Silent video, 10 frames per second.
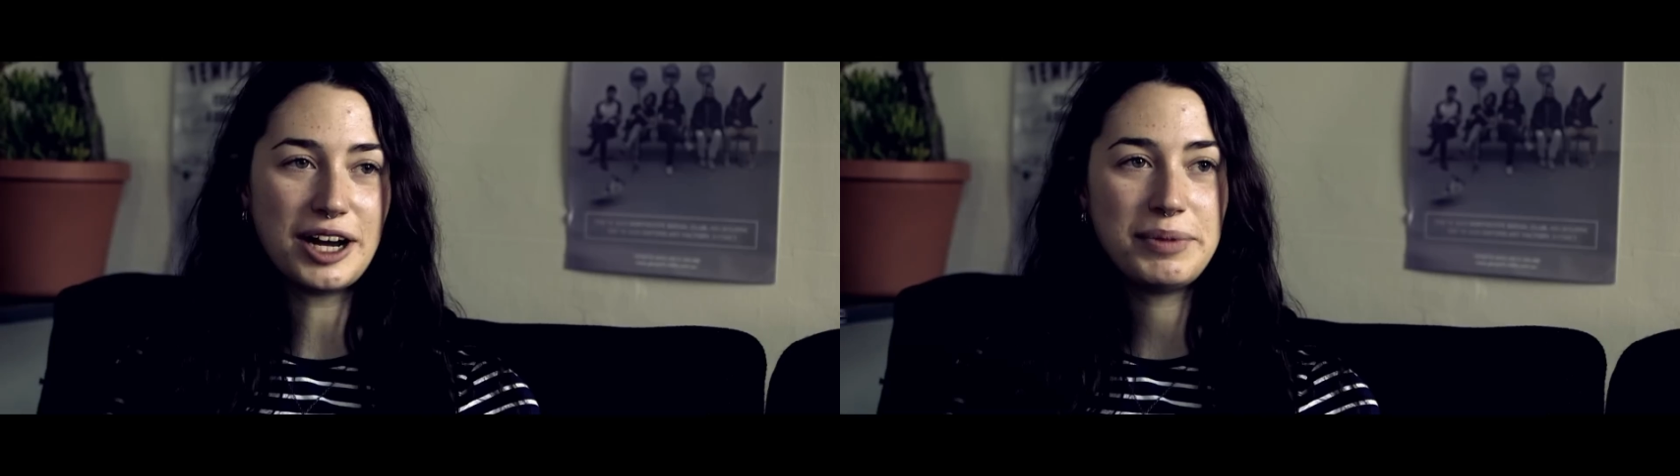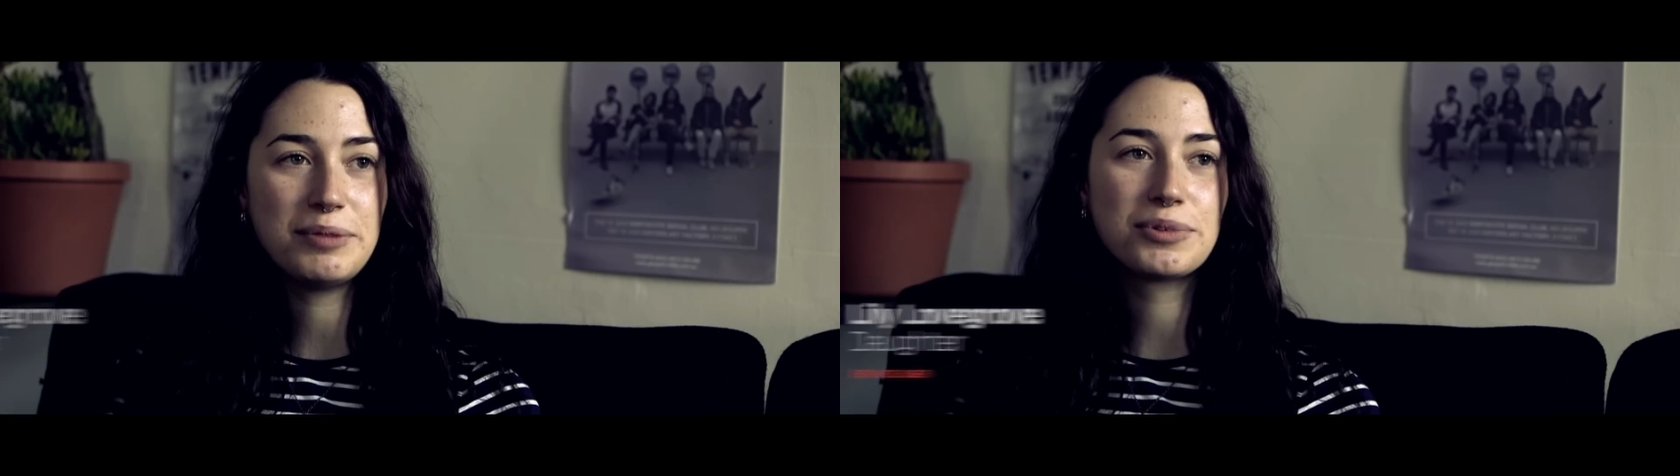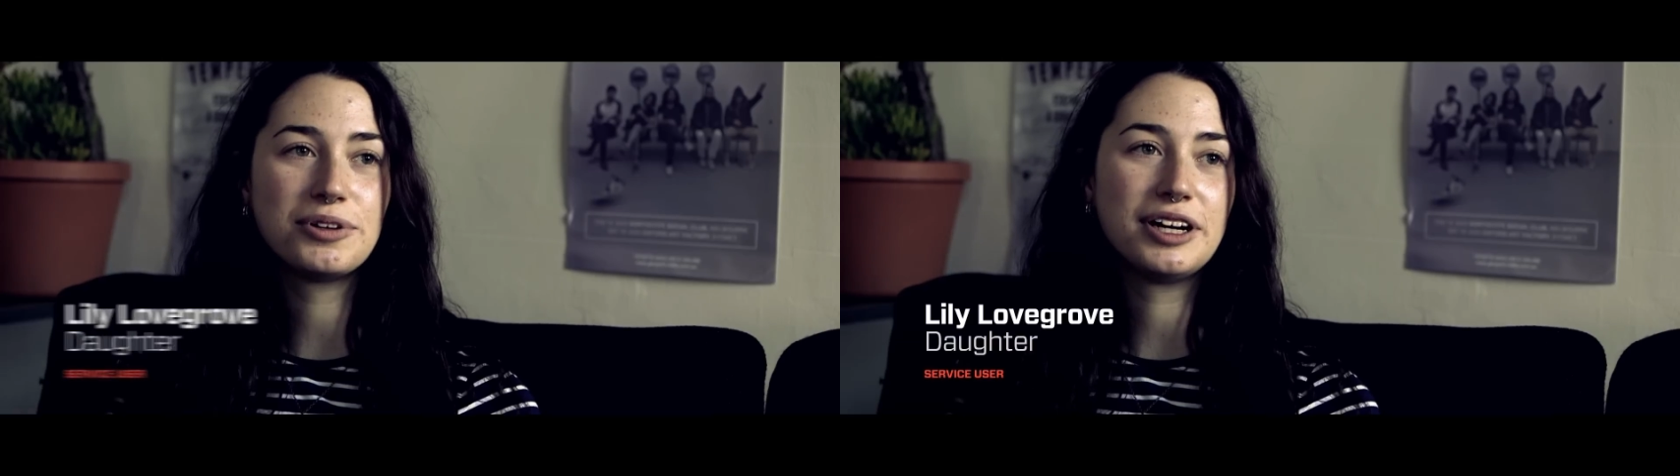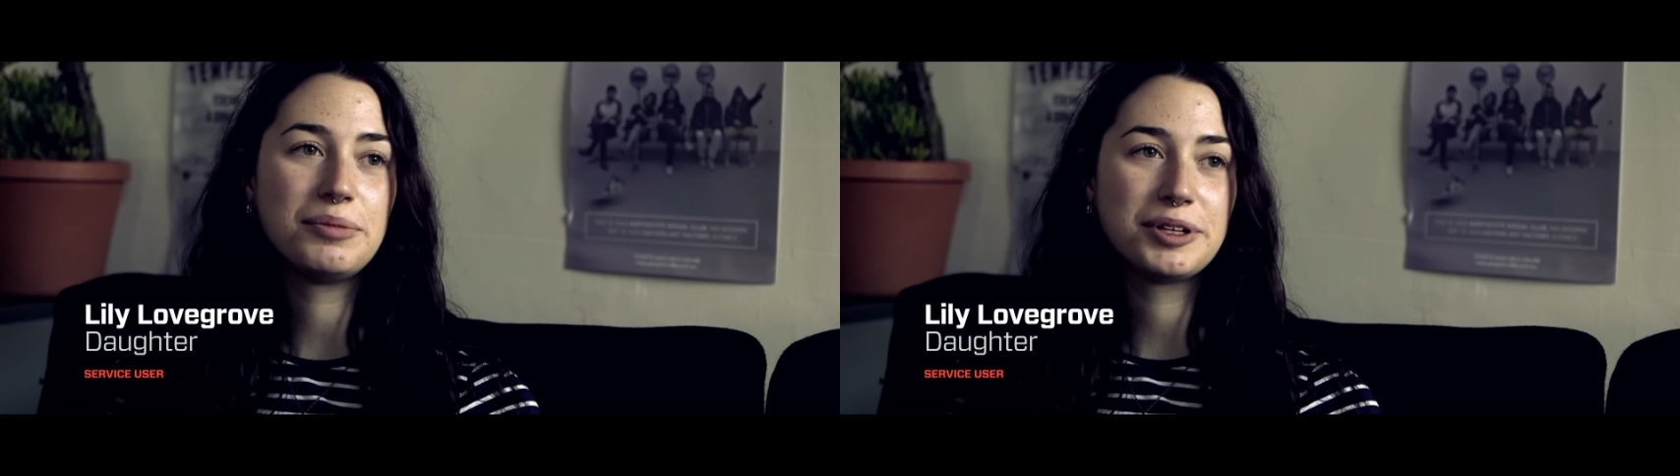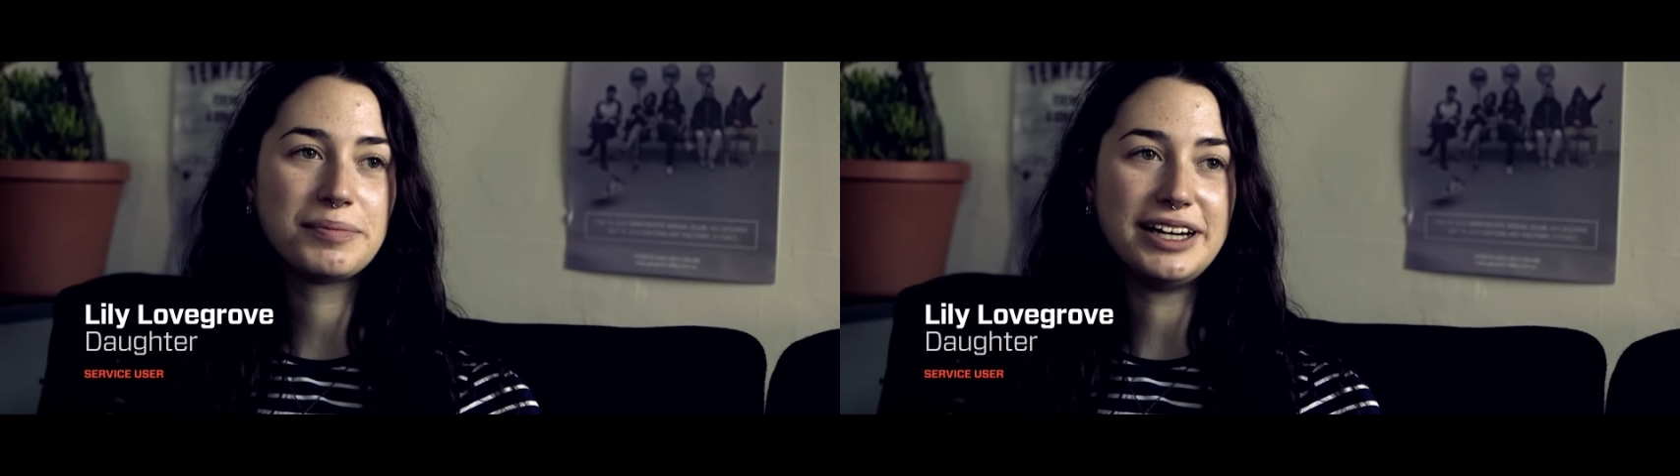I'd been brought up
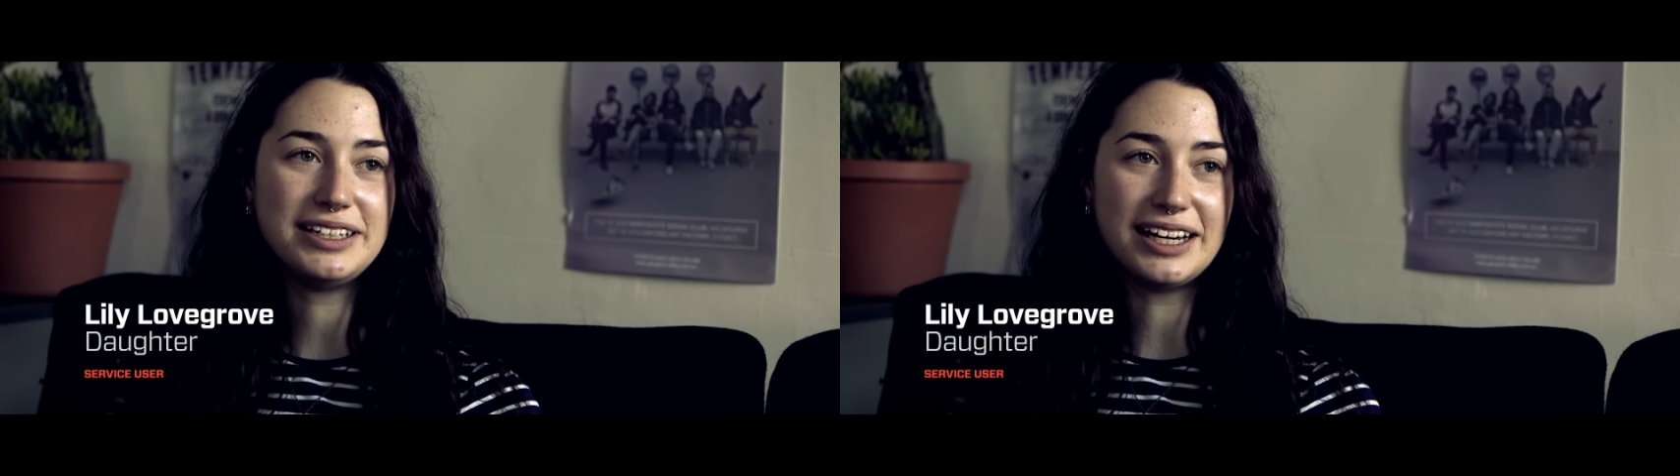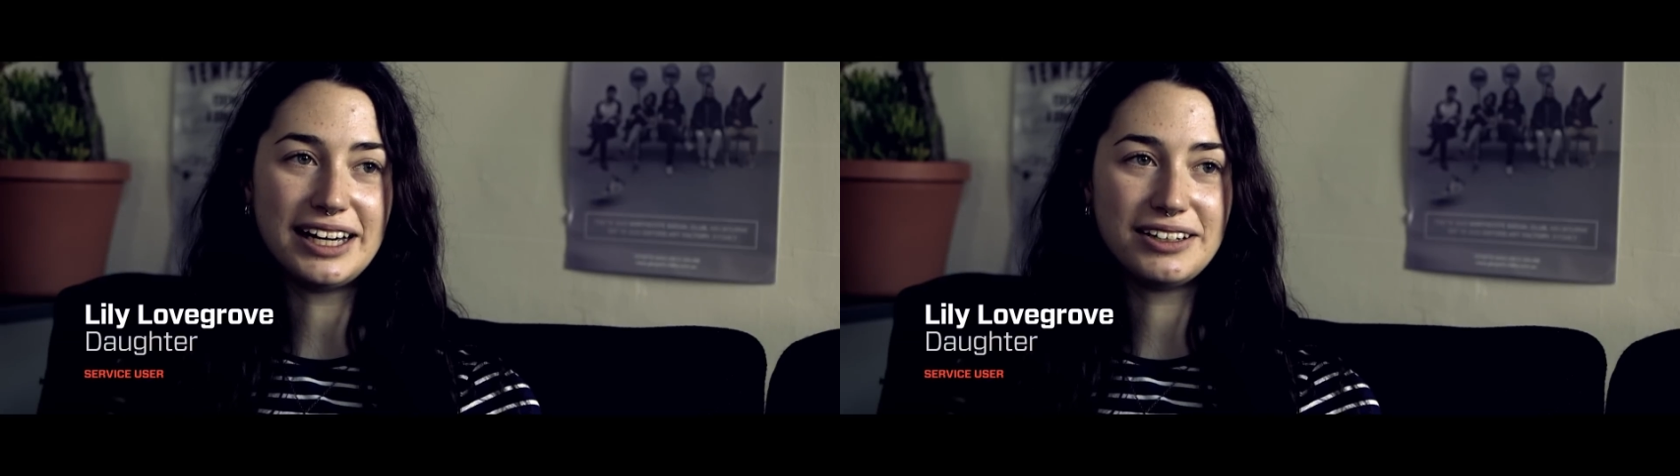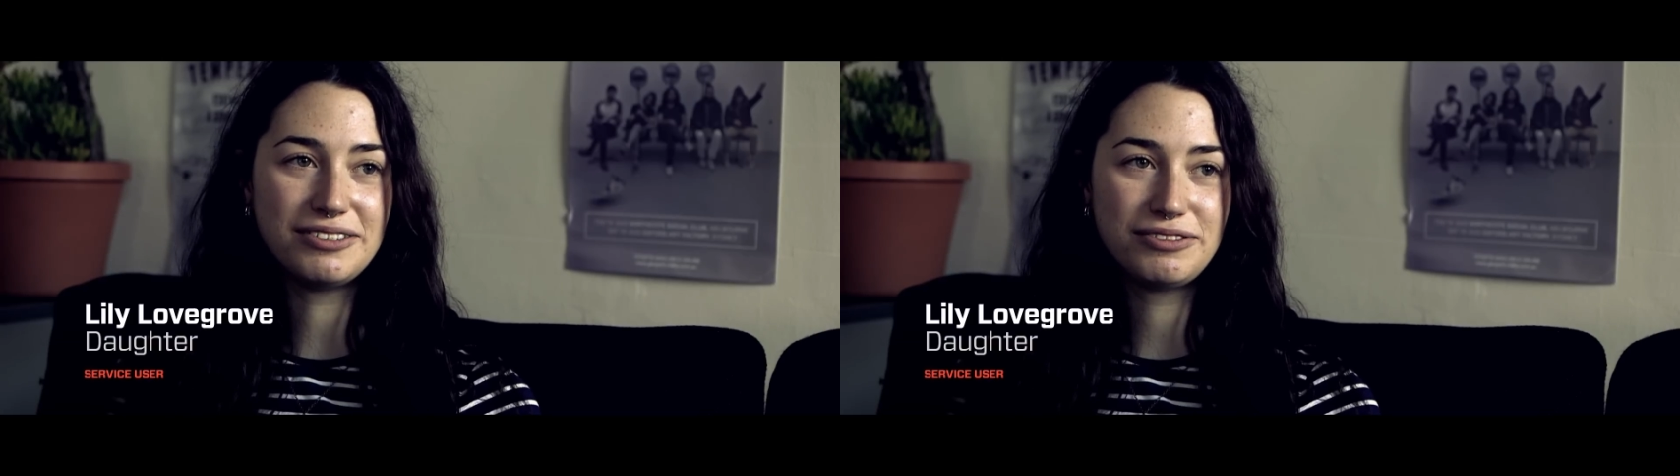with my dad